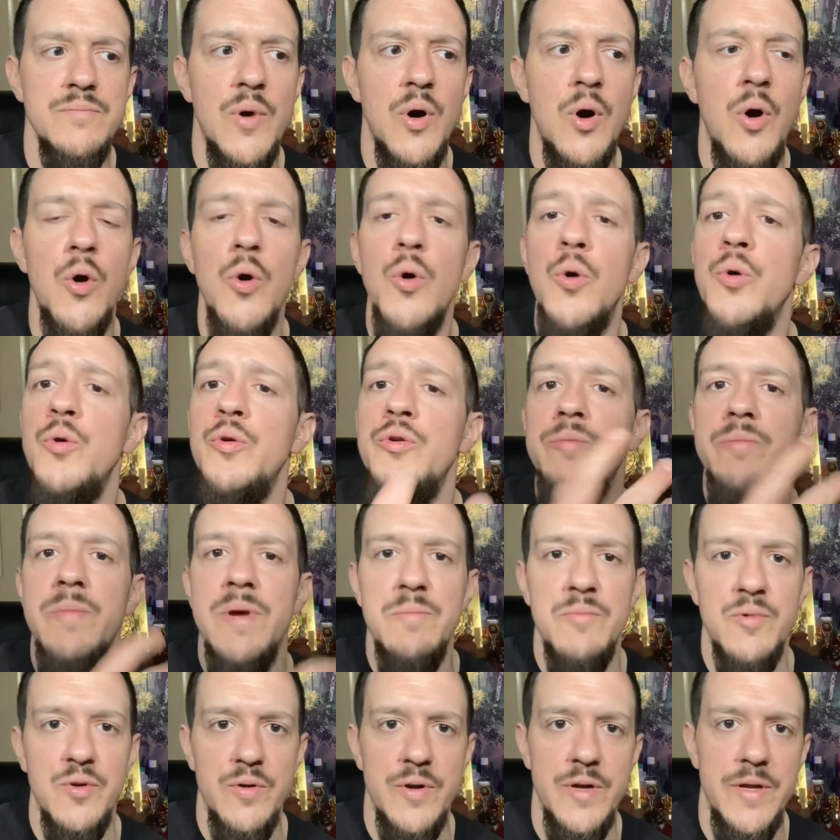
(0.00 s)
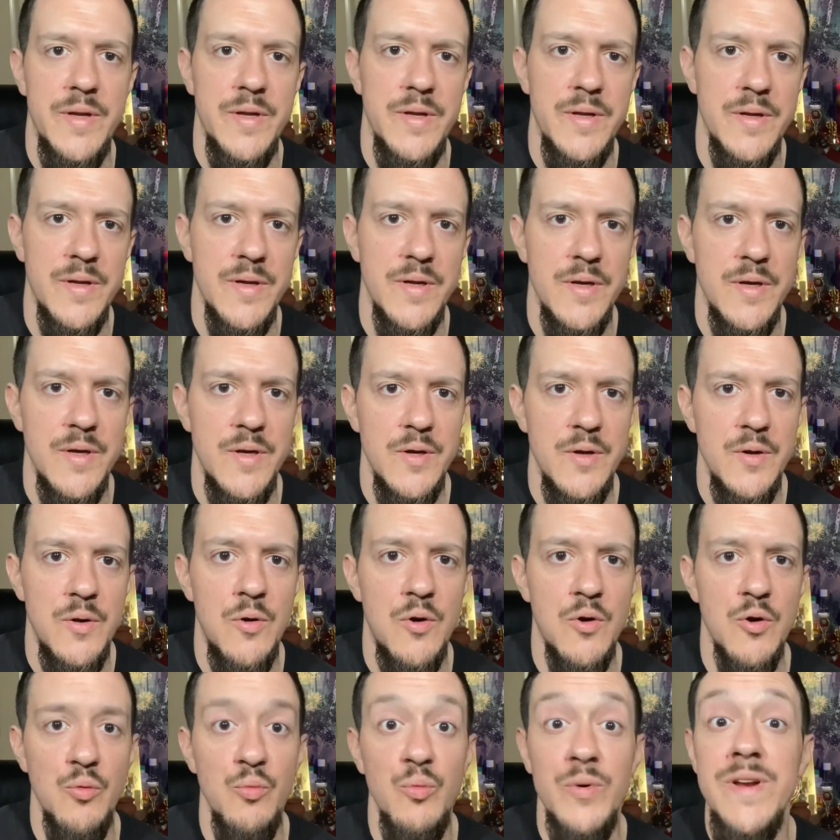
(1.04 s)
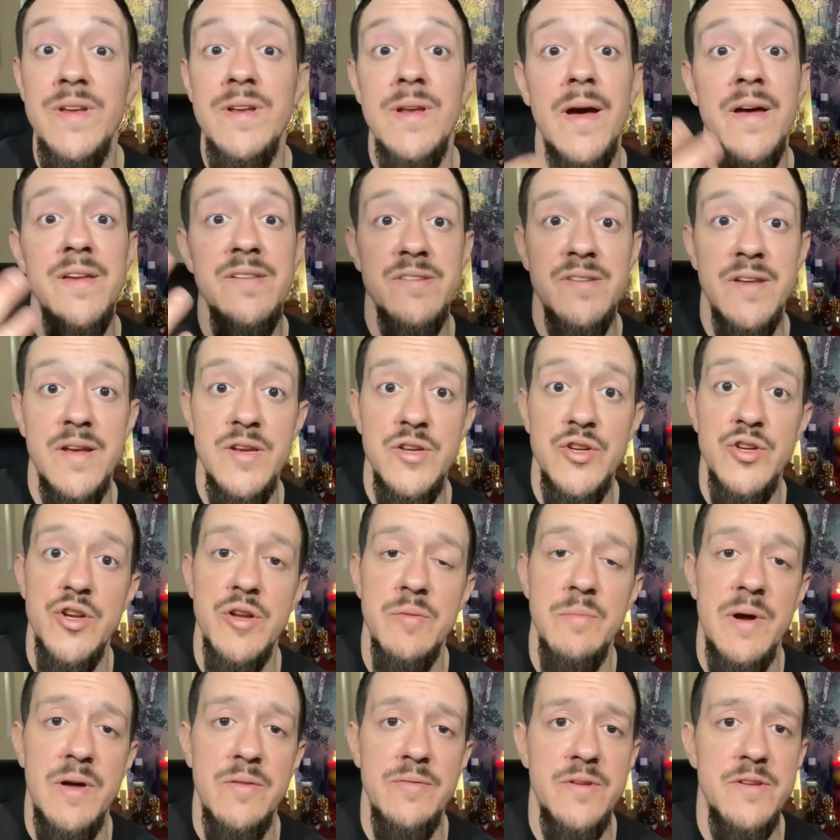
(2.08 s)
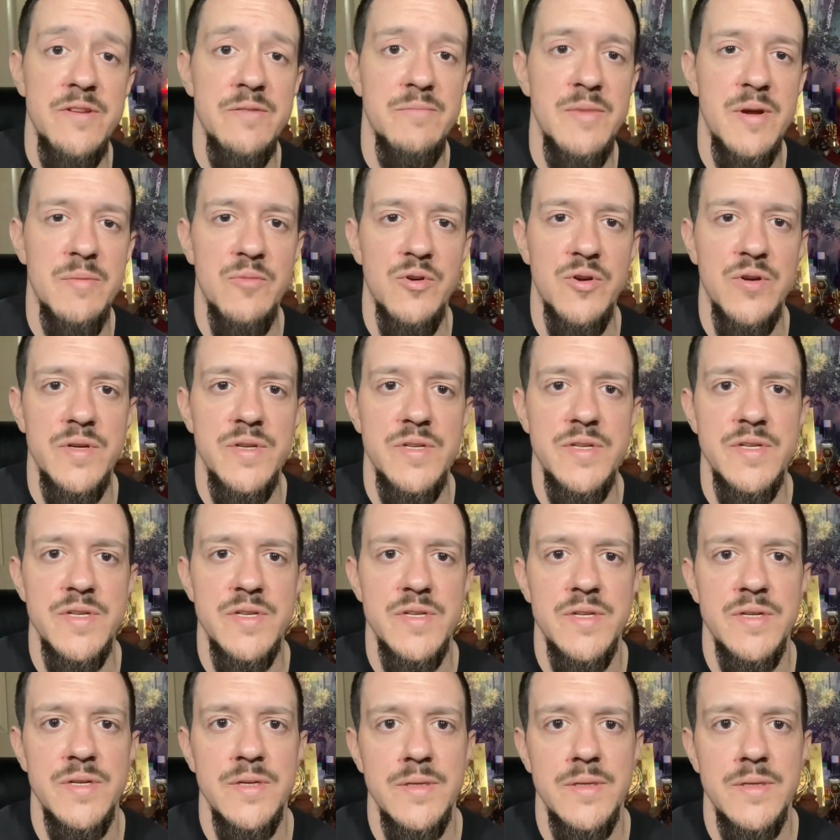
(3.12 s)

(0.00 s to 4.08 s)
old memory or realization about these memories.